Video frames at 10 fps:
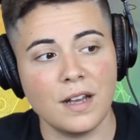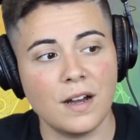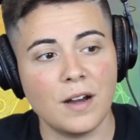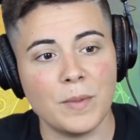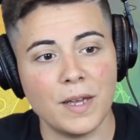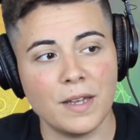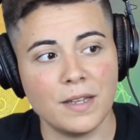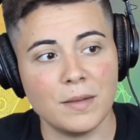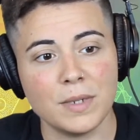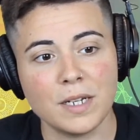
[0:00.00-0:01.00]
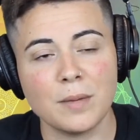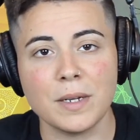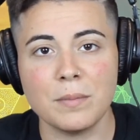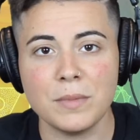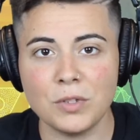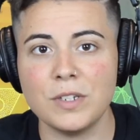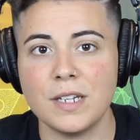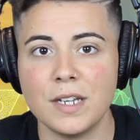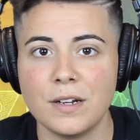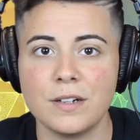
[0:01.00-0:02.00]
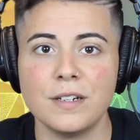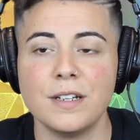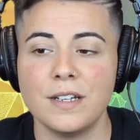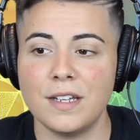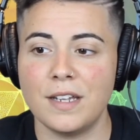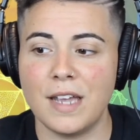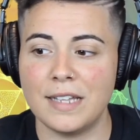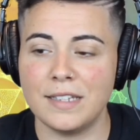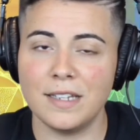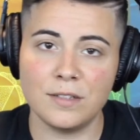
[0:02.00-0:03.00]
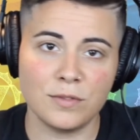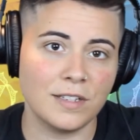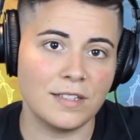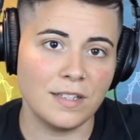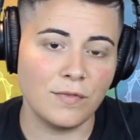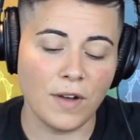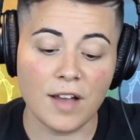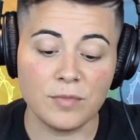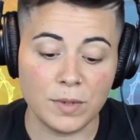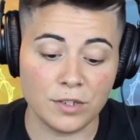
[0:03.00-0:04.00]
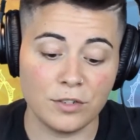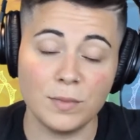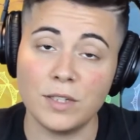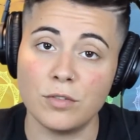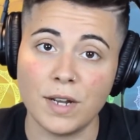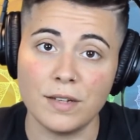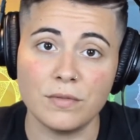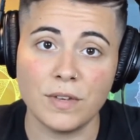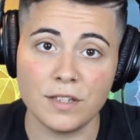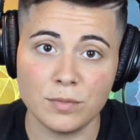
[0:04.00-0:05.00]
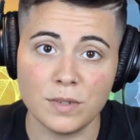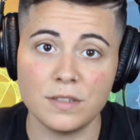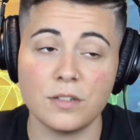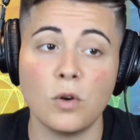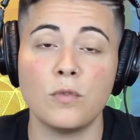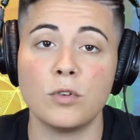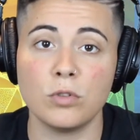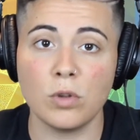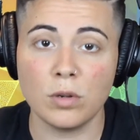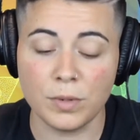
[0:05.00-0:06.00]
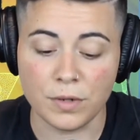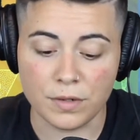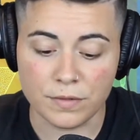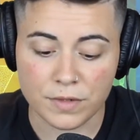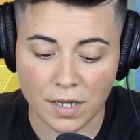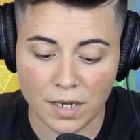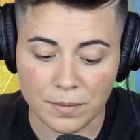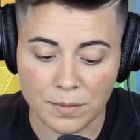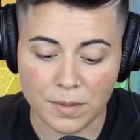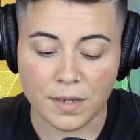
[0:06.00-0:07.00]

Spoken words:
and then becoming a millionaire at the age of 65 because you made the right investments over a long period of time.